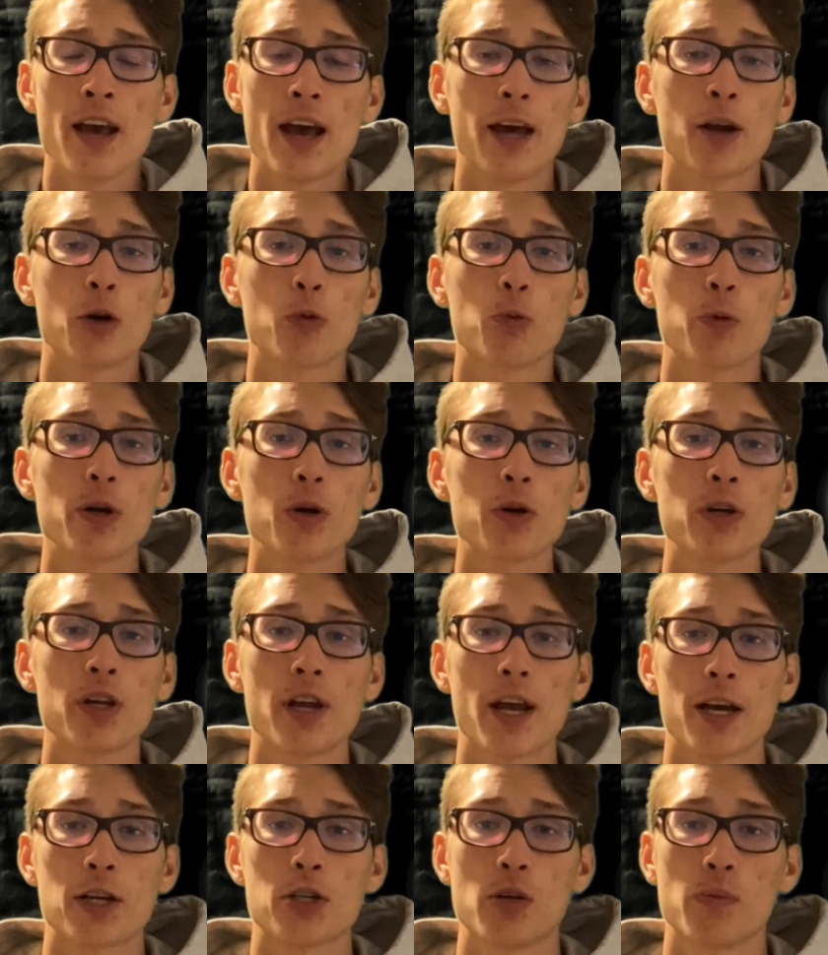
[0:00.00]
and a real
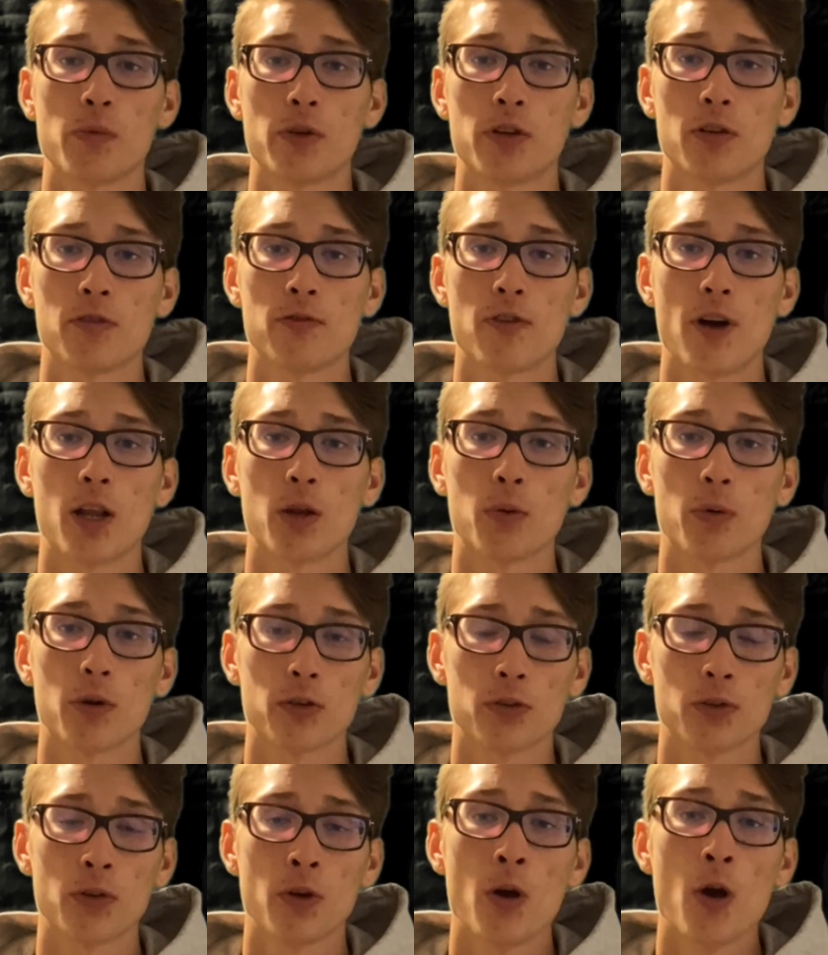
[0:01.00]
connection with your
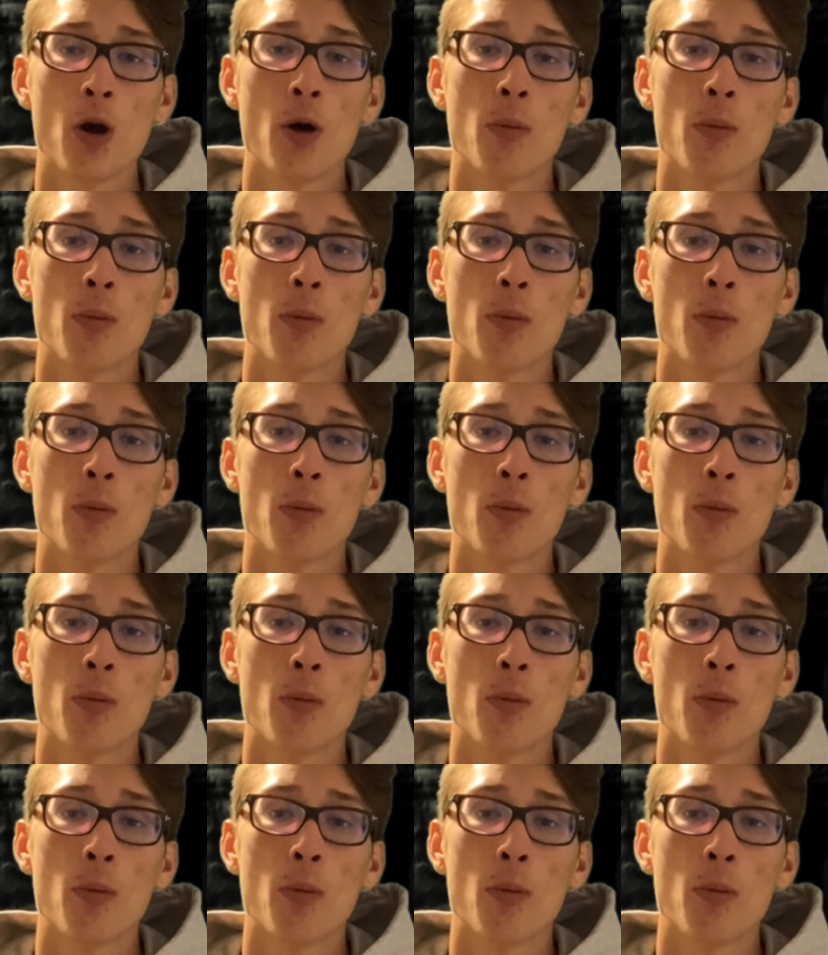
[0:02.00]
followers.